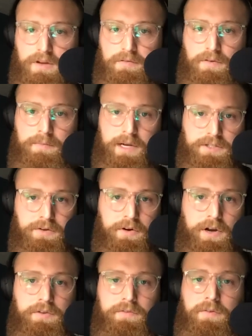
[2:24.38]
for muscle
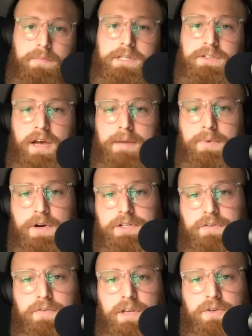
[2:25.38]
growth, for muscle
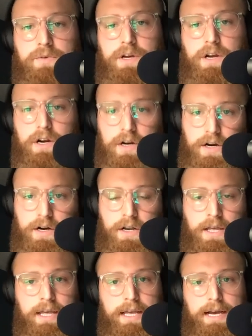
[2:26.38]
hypertrophy to occur,
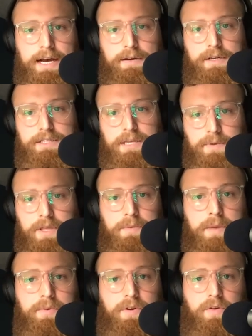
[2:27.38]
because typically
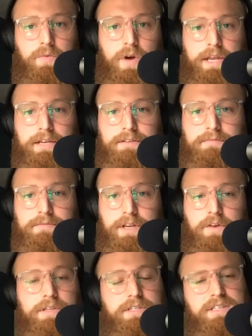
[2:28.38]
people are wanting,
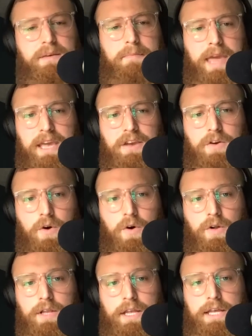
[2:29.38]
this is the main
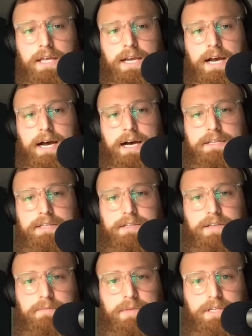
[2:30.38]
goal to
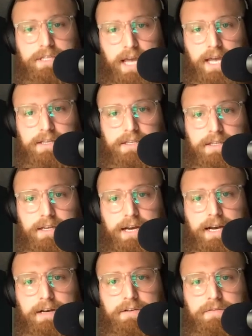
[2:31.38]
some extent
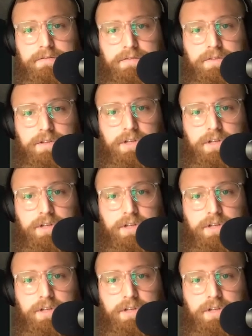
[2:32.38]
of,